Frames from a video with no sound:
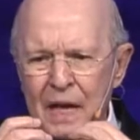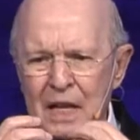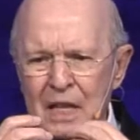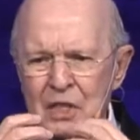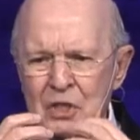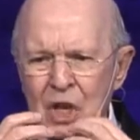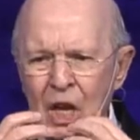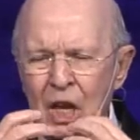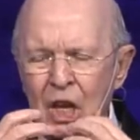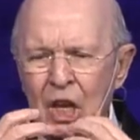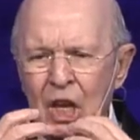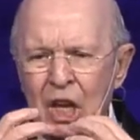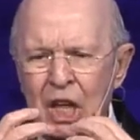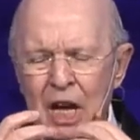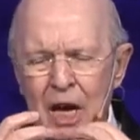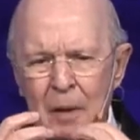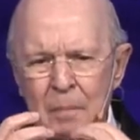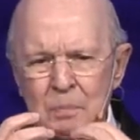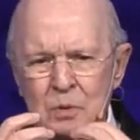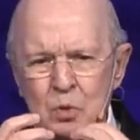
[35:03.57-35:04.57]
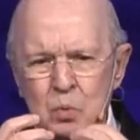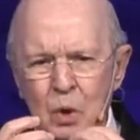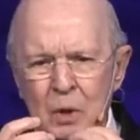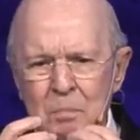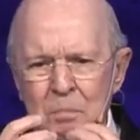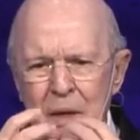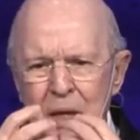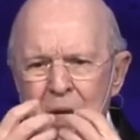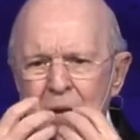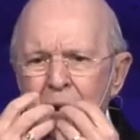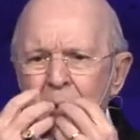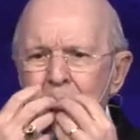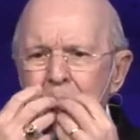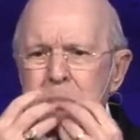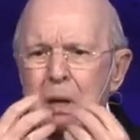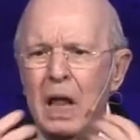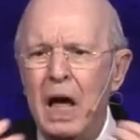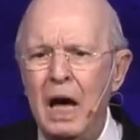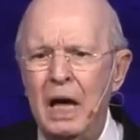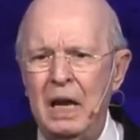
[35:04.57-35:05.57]
and his lips would be
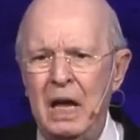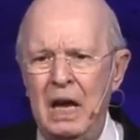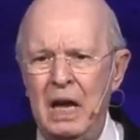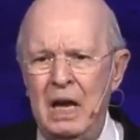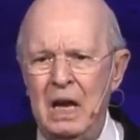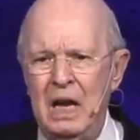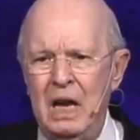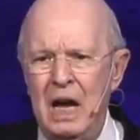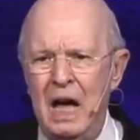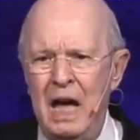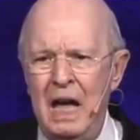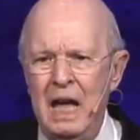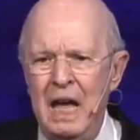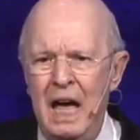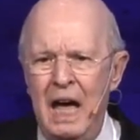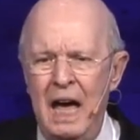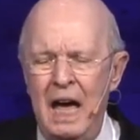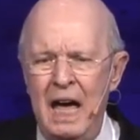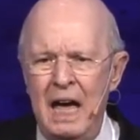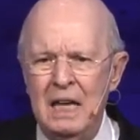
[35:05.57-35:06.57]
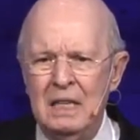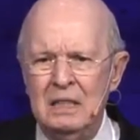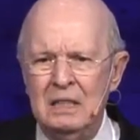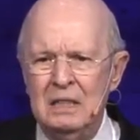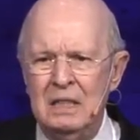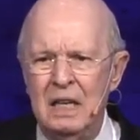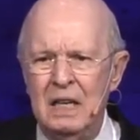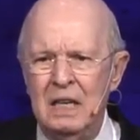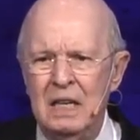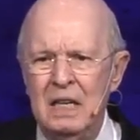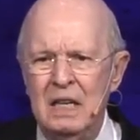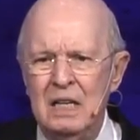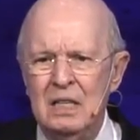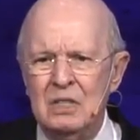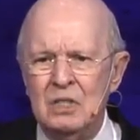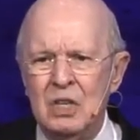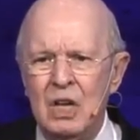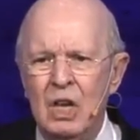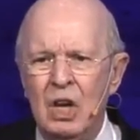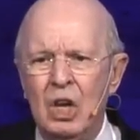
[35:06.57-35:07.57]
bloody, uh, and uh,
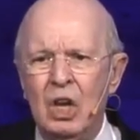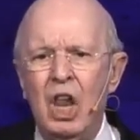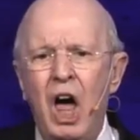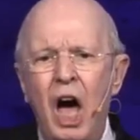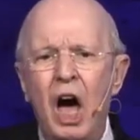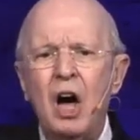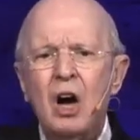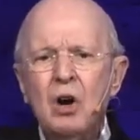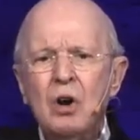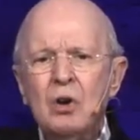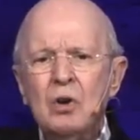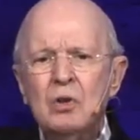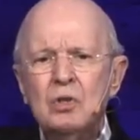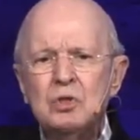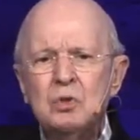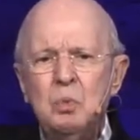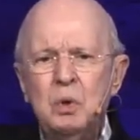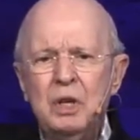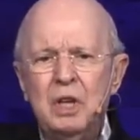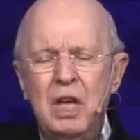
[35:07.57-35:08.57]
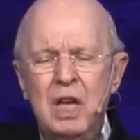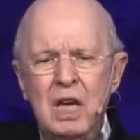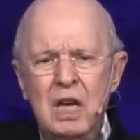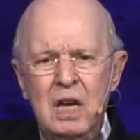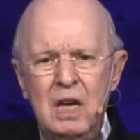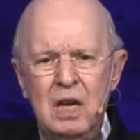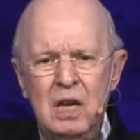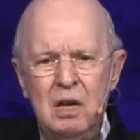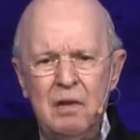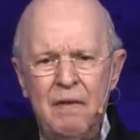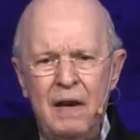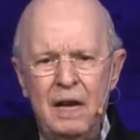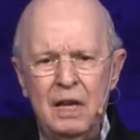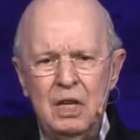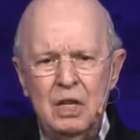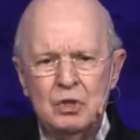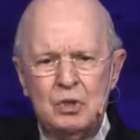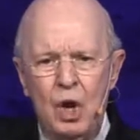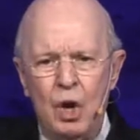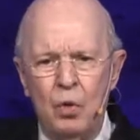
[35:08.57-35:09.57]
his lungs would heave, and
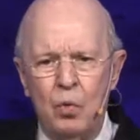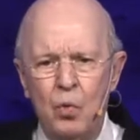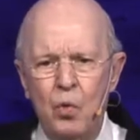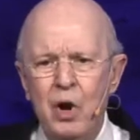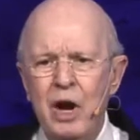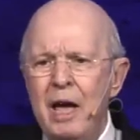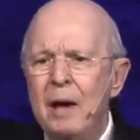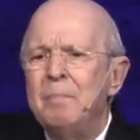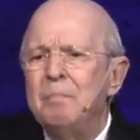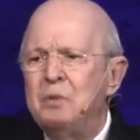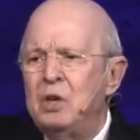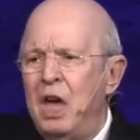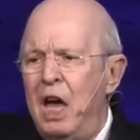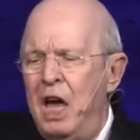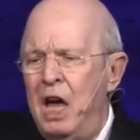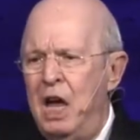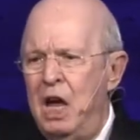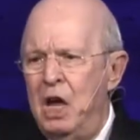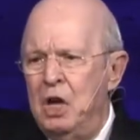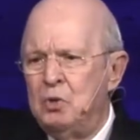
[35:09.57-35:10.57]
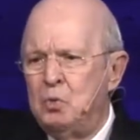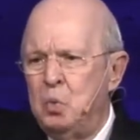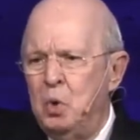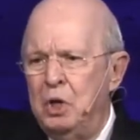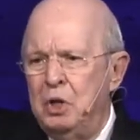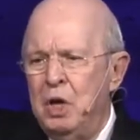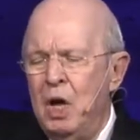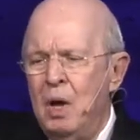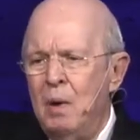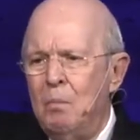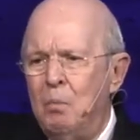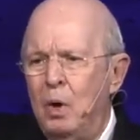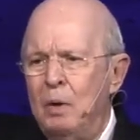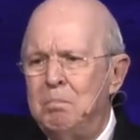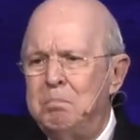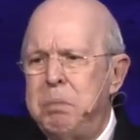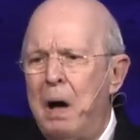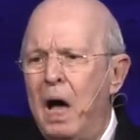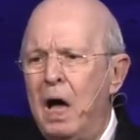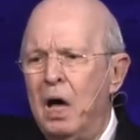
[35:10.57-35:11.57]
his rib cage would,
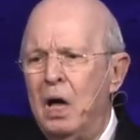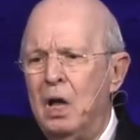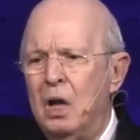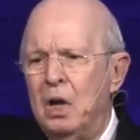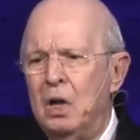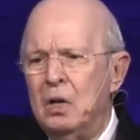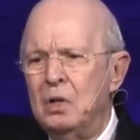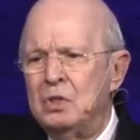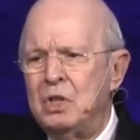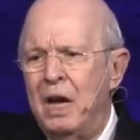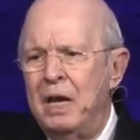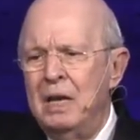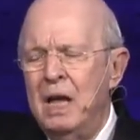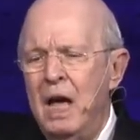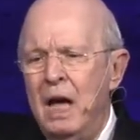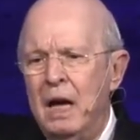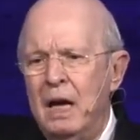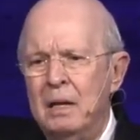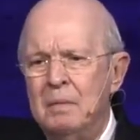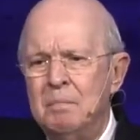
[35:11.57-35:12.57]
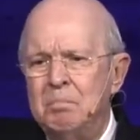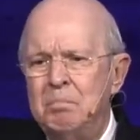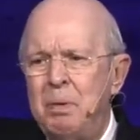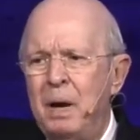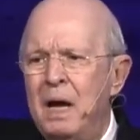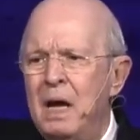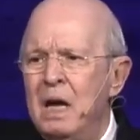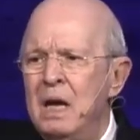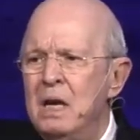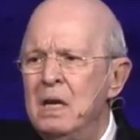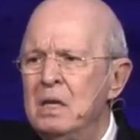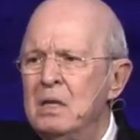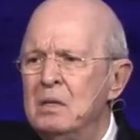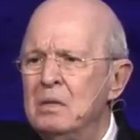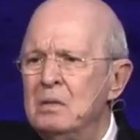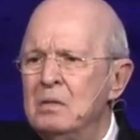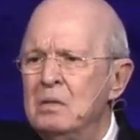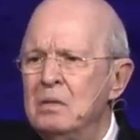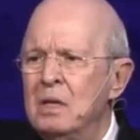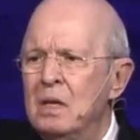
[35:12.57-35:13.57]
would bulge, and, and
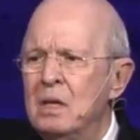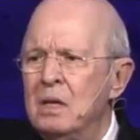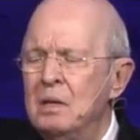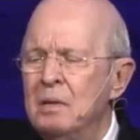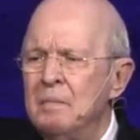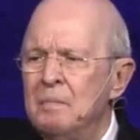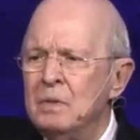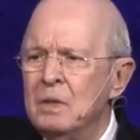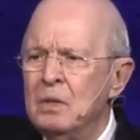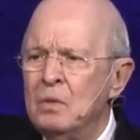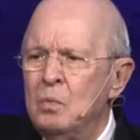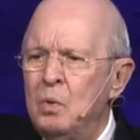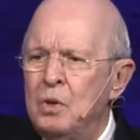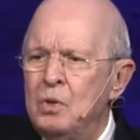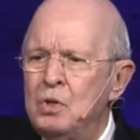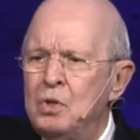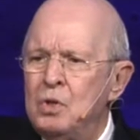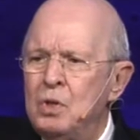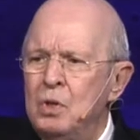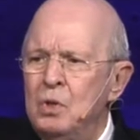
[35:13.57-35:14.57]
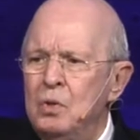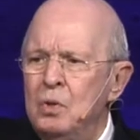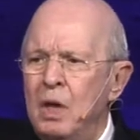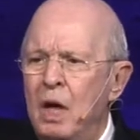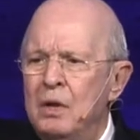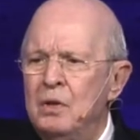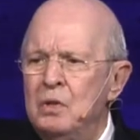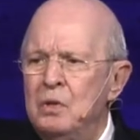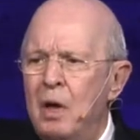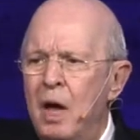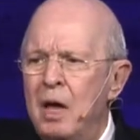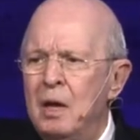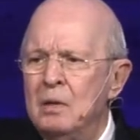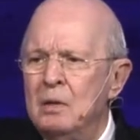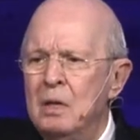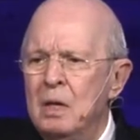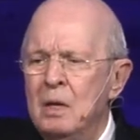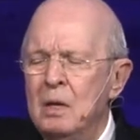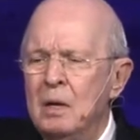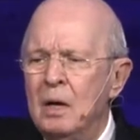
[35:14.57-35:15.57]
pain with shoe and,
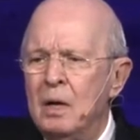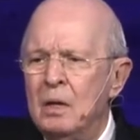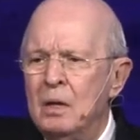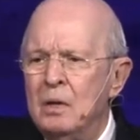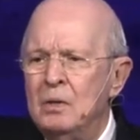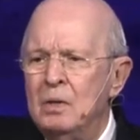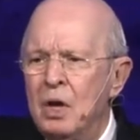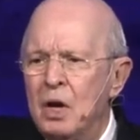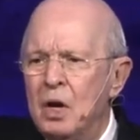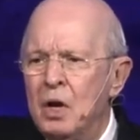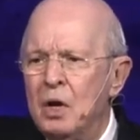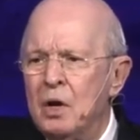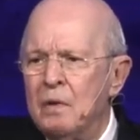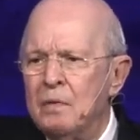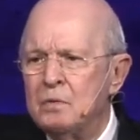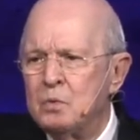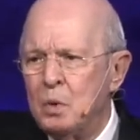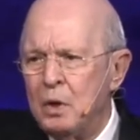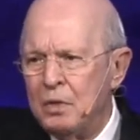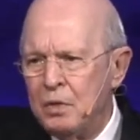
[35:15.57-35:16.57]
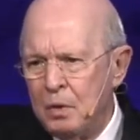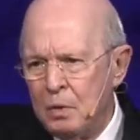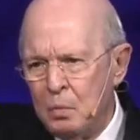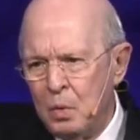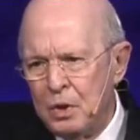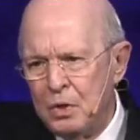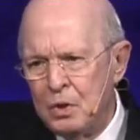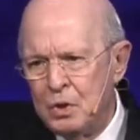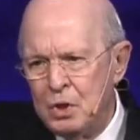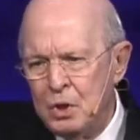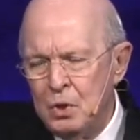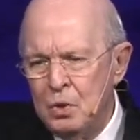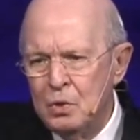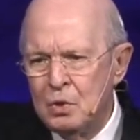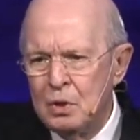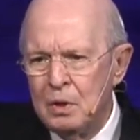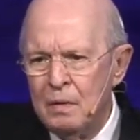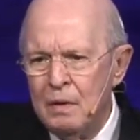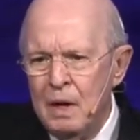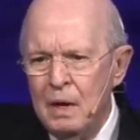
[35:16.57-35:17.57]
and uh, nerves with, with
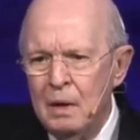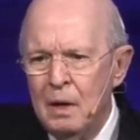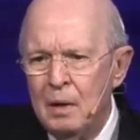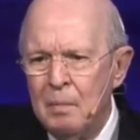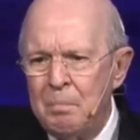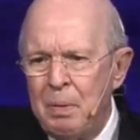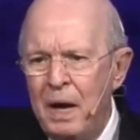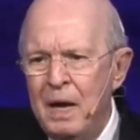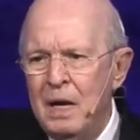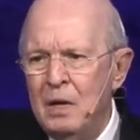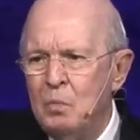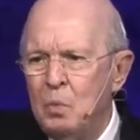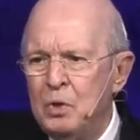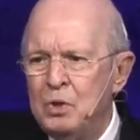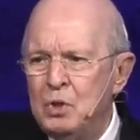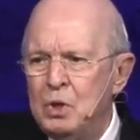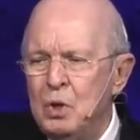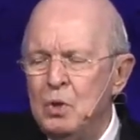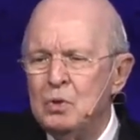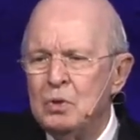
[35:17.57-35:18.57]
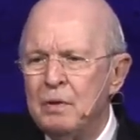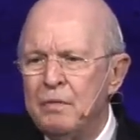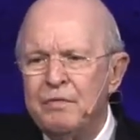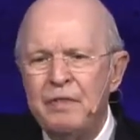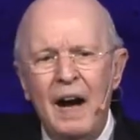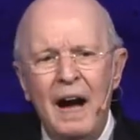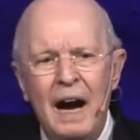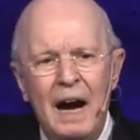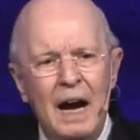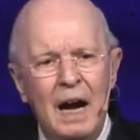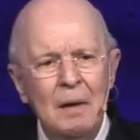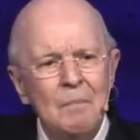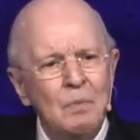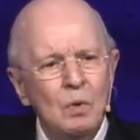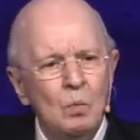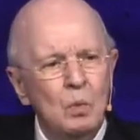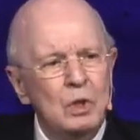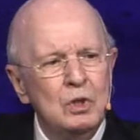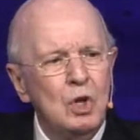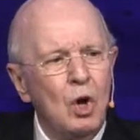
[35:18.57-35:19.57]
shoes of, of pain with shoes of fire
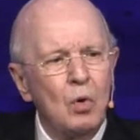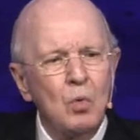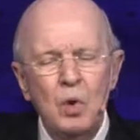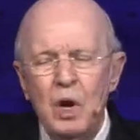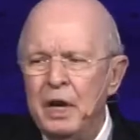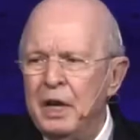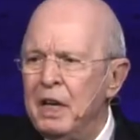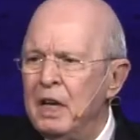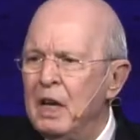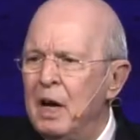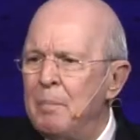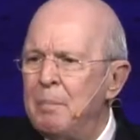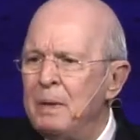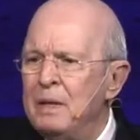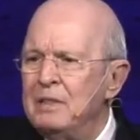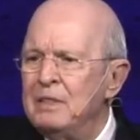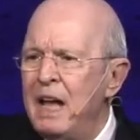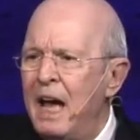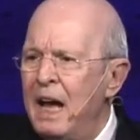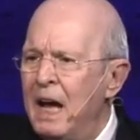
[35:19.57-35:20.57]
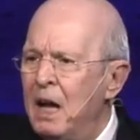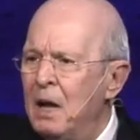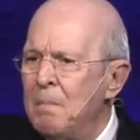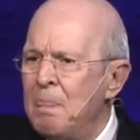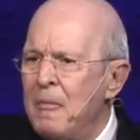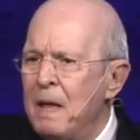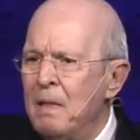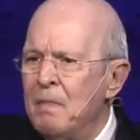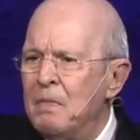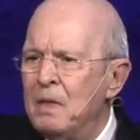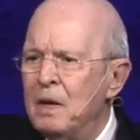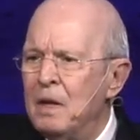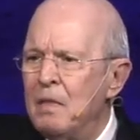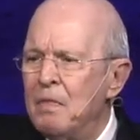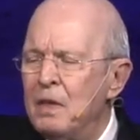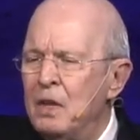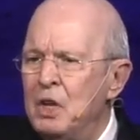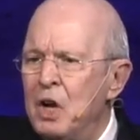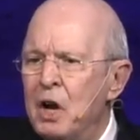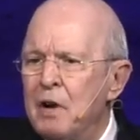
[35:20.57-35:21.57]
would go running up and down the,
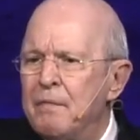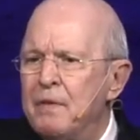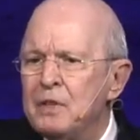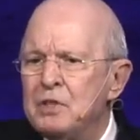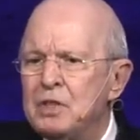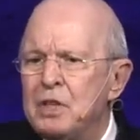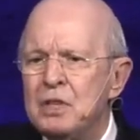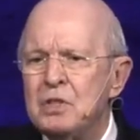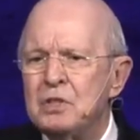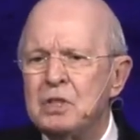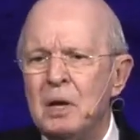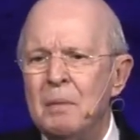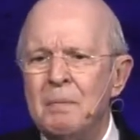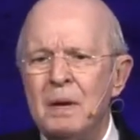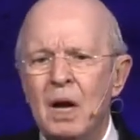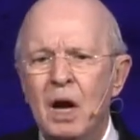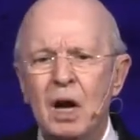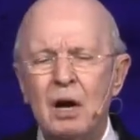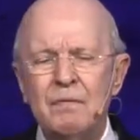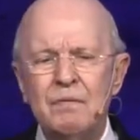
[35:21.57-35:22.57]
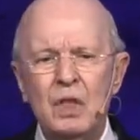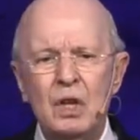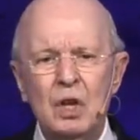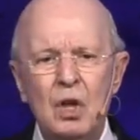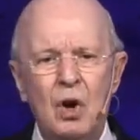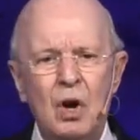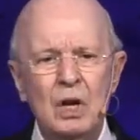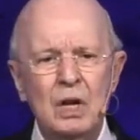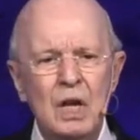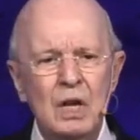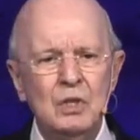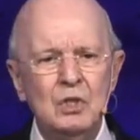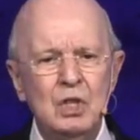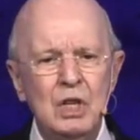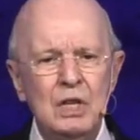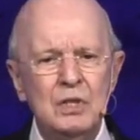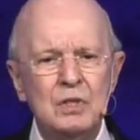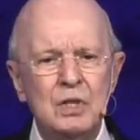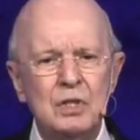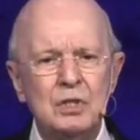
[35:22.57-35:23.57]
the nervous system of the lord
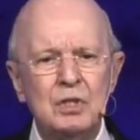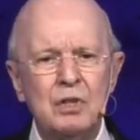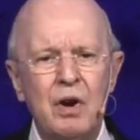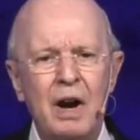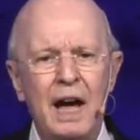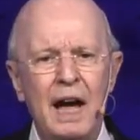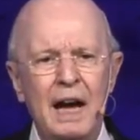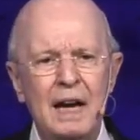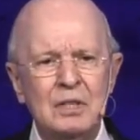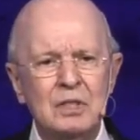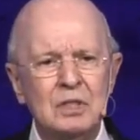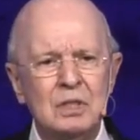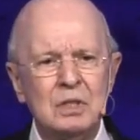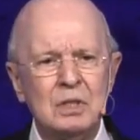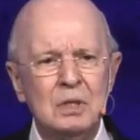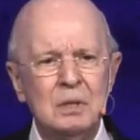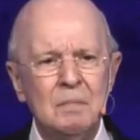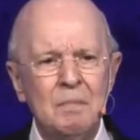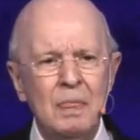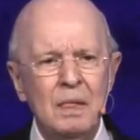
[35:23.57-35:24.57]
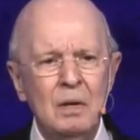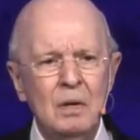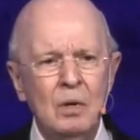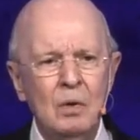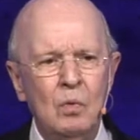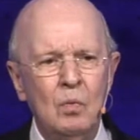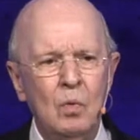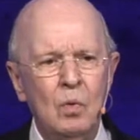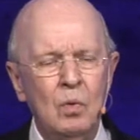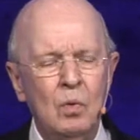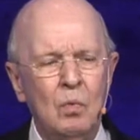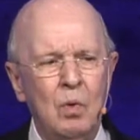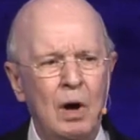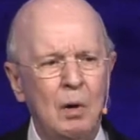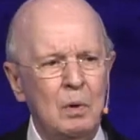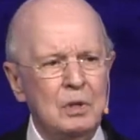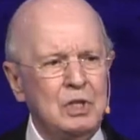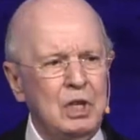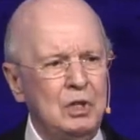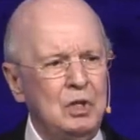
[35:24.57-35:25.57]
jesus christ
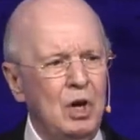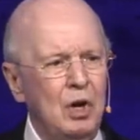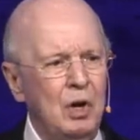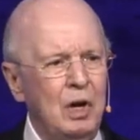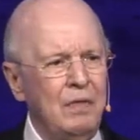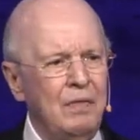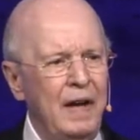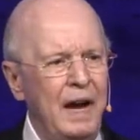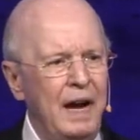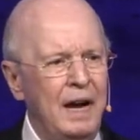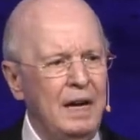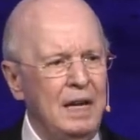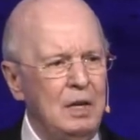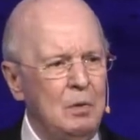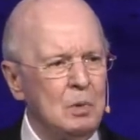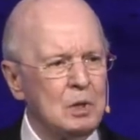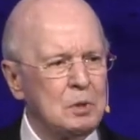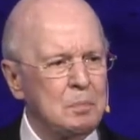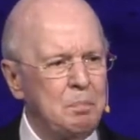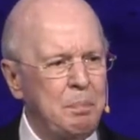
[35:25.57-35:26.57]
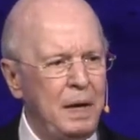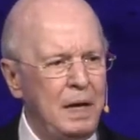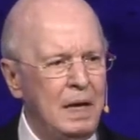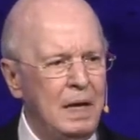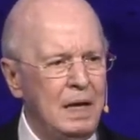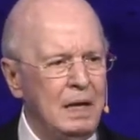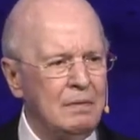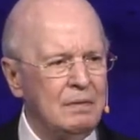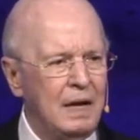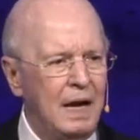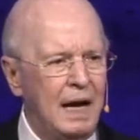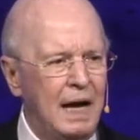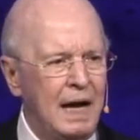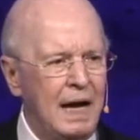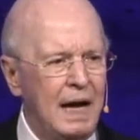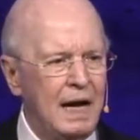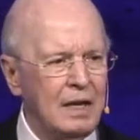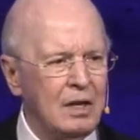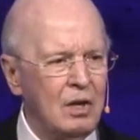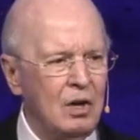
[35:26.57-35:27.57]
what was he doing there he was paying the
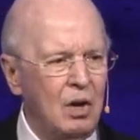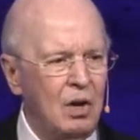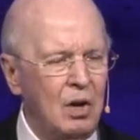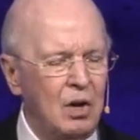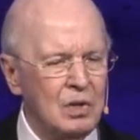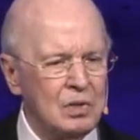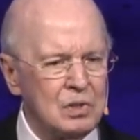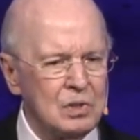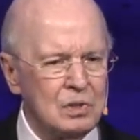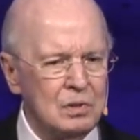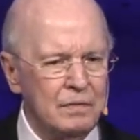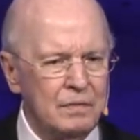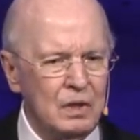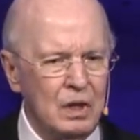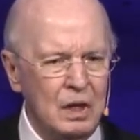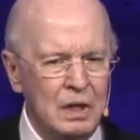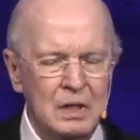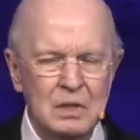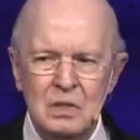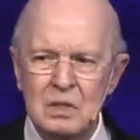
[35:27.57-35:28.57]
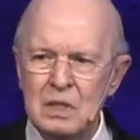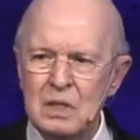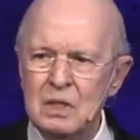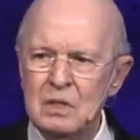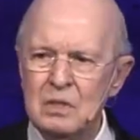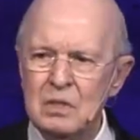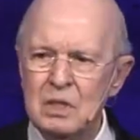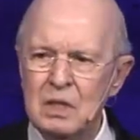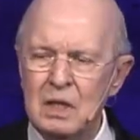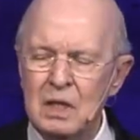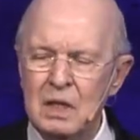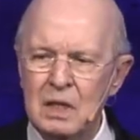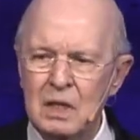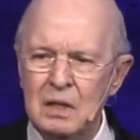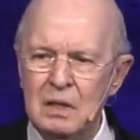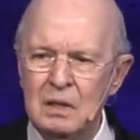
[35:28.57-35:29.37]
high cost of cleansing sin